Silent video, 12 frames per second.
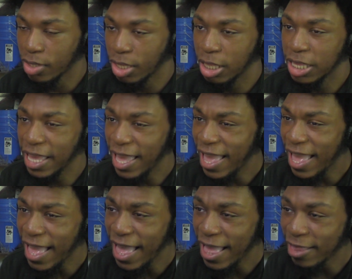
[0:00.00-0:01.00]

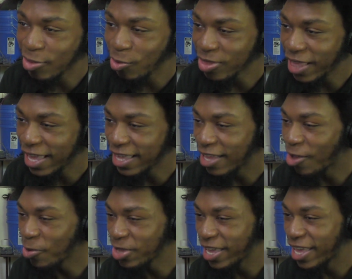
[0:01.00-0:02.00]
Yeah, so it's like,
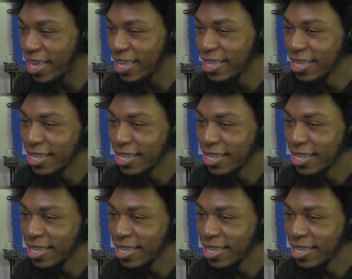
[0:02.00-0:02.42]
okay.